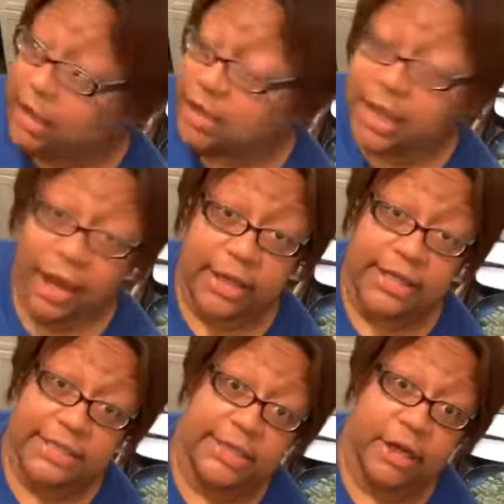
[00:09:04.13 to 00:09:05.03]
y'all
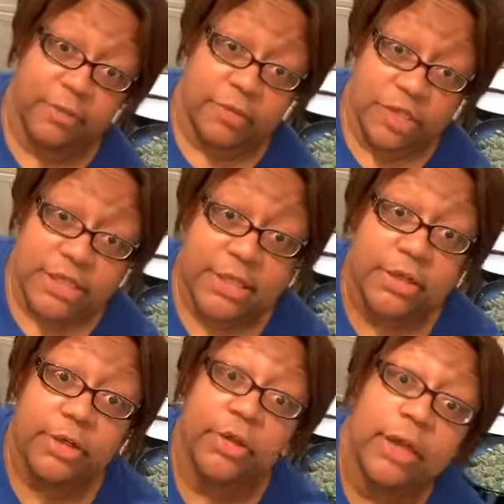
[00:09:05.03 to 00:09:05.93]
can't see her, but she's
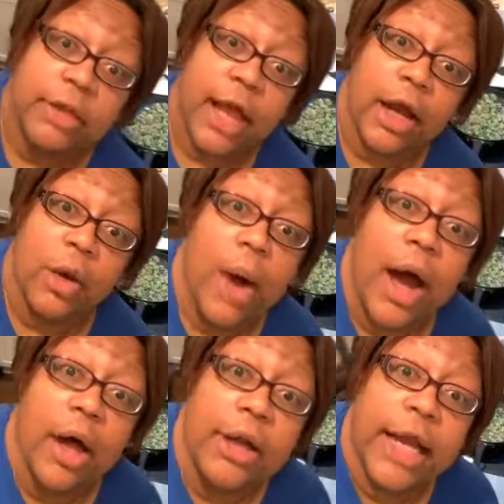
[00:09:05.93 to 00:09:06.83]
literally here like a
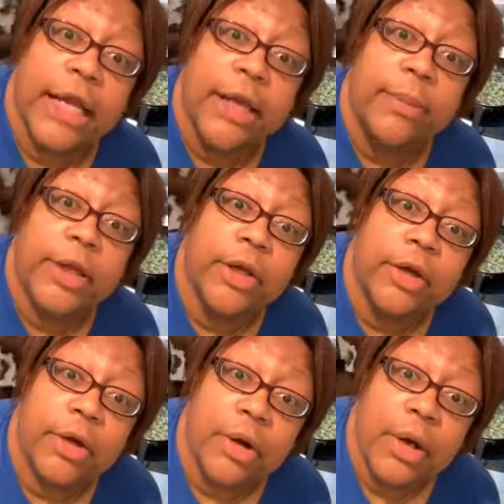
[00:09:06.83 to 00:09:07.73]
wall, and I keep
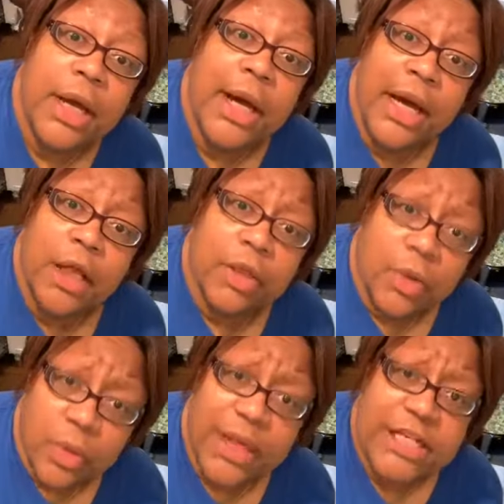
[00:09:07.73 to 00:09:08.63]
hitting her.
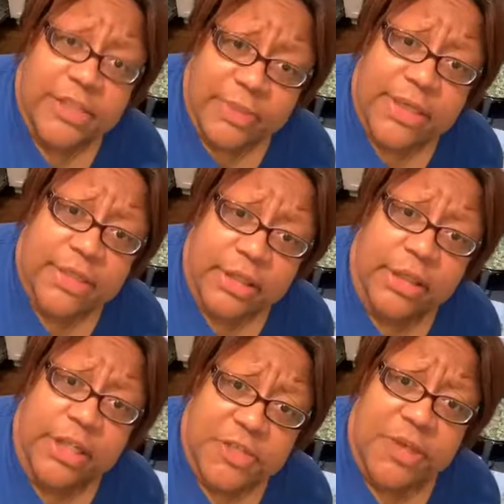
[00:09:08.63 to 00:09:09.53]
Lord, it smells
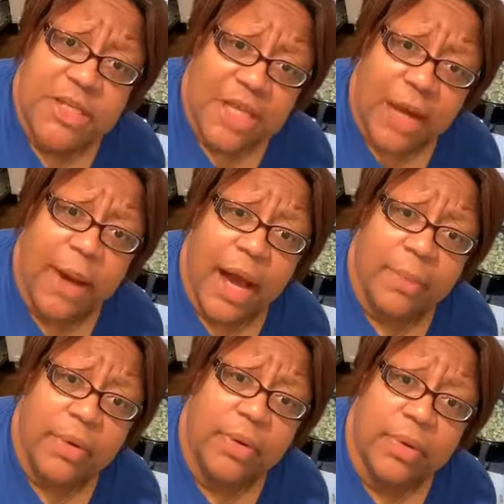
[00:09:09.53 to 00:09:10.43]
good. It smells like
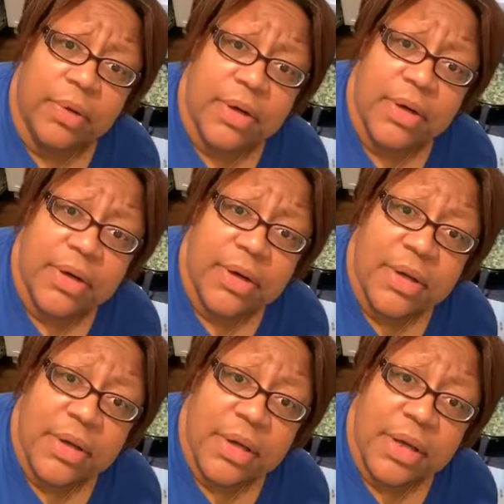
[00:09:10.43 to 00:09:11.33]
popcorn.
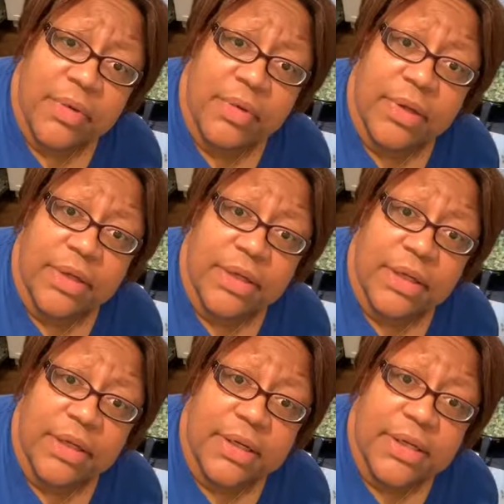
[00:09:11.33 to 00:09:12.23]
It really
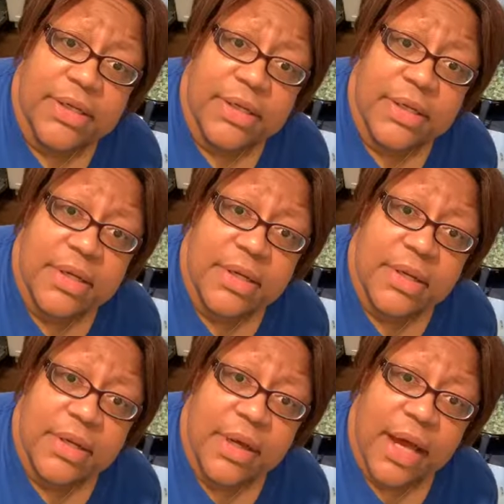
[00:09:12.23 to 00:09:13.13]
does.
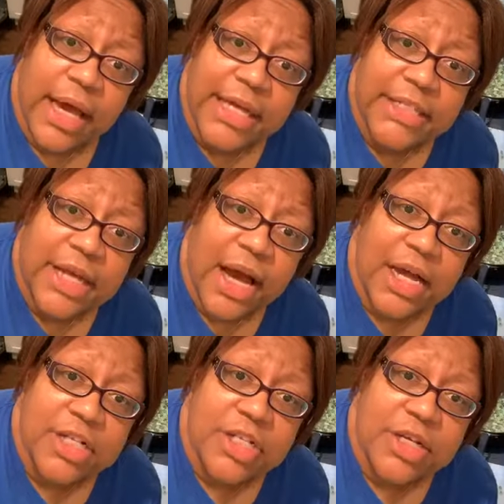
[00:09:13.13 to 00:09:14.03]
Hey,
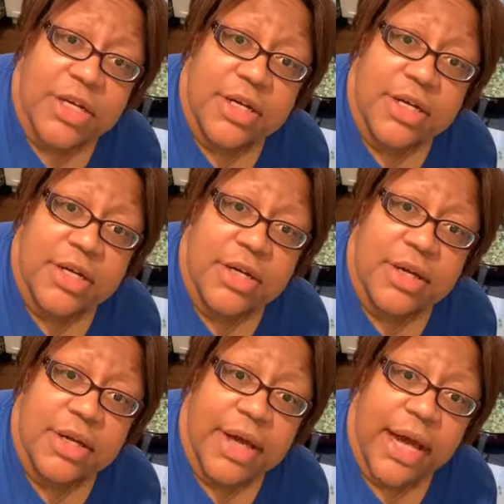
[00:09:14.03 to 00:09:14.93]
Tasha.
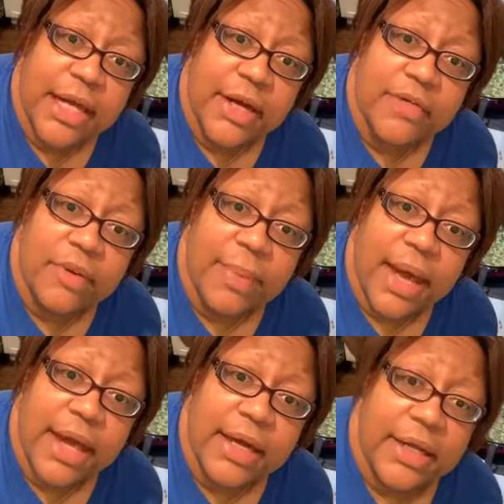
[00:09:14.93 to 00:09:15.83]
Hey,
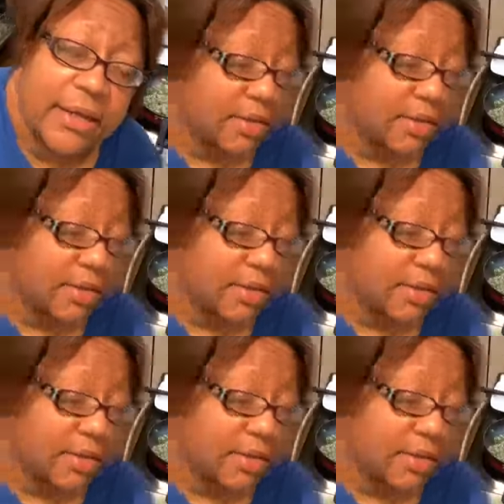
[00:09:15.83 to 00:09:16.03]
everybody.